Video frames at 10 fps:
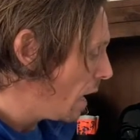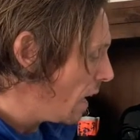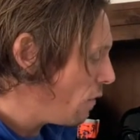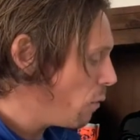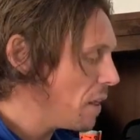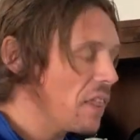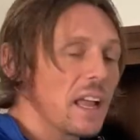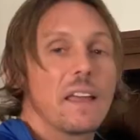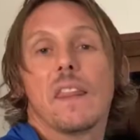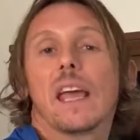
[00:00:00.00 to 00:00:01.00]
If we
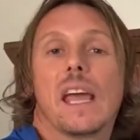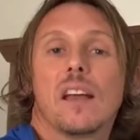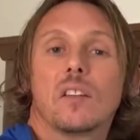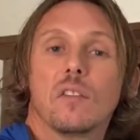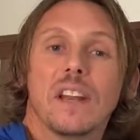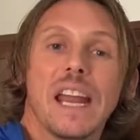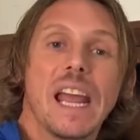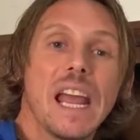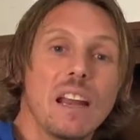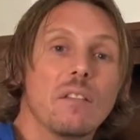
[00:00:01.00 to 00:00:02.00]
think in the case of an
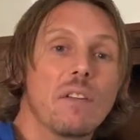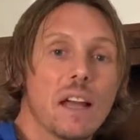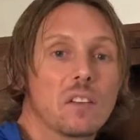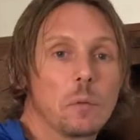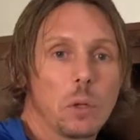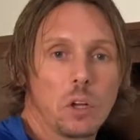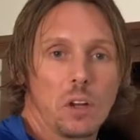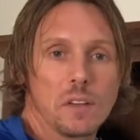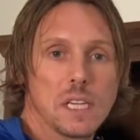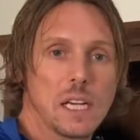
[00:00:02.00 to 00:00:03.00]
inflexible
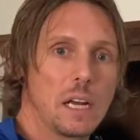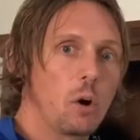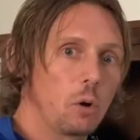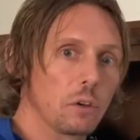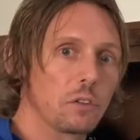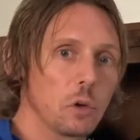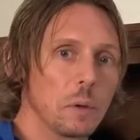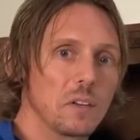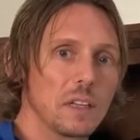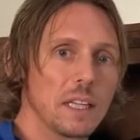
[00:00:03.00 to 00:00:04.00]
container or a
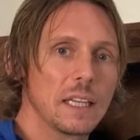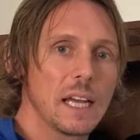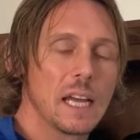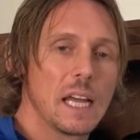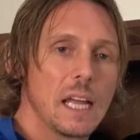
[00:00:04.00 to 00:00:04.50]
scuba cylinder,